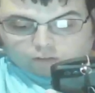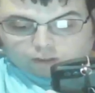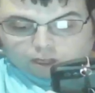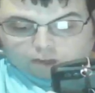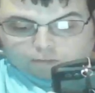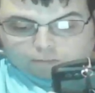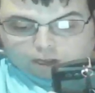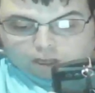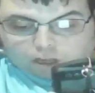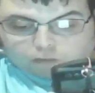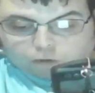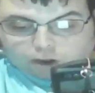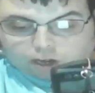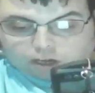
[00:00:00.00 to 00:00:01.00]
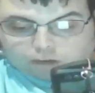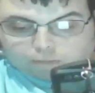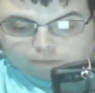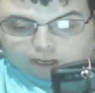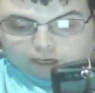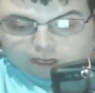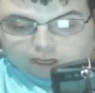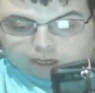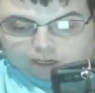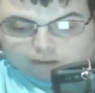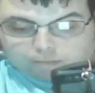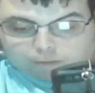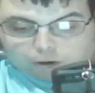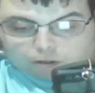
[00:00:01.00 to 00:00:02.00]
her best friend immediately
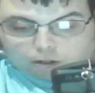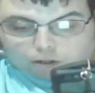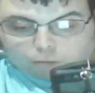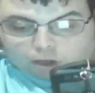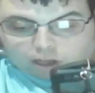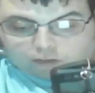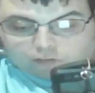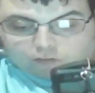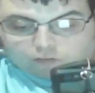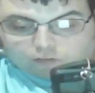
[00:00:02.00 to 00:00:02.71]
bonds with,